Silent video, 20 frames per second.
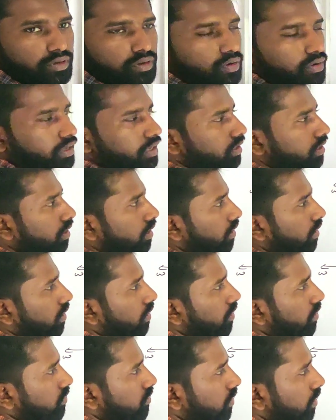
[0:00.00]
Okay,
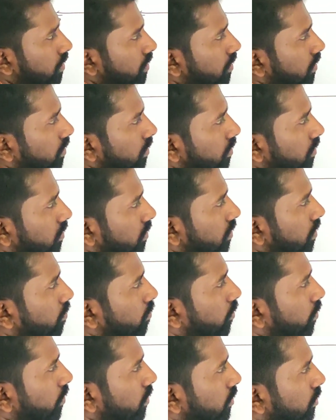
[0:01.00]
initially the
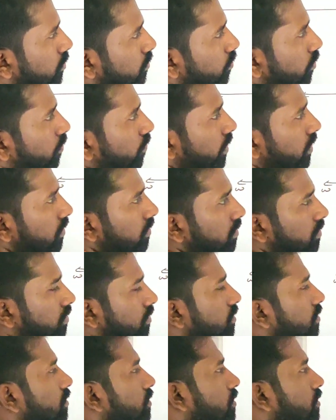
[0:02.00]
body is moving